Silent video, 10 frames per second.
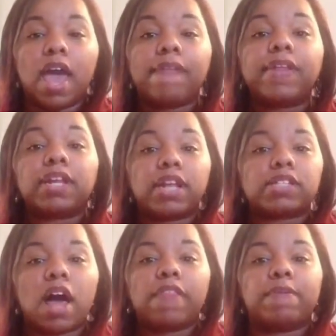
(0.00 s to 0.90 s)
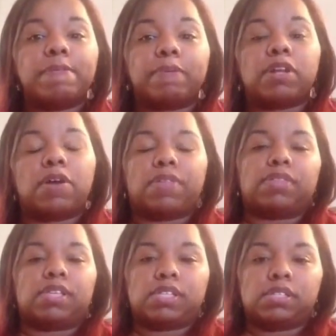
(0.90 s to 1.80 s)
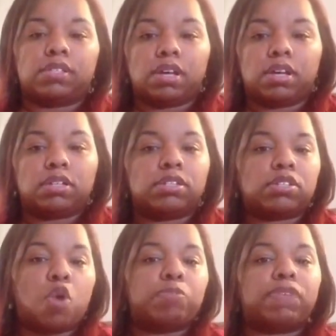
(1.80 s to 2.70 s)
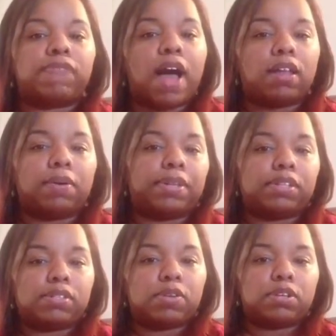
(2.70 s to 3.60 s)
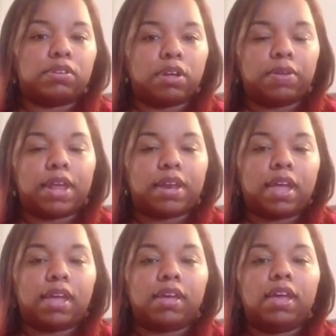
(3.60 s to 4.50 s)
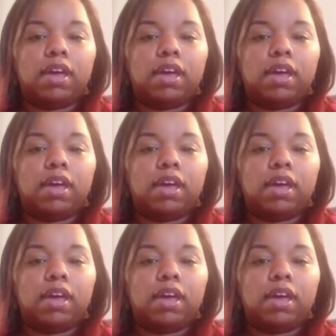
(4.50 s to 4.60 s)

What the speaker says: And then it lets other people know that this is a good scope to follow. And so they'll know that, hey,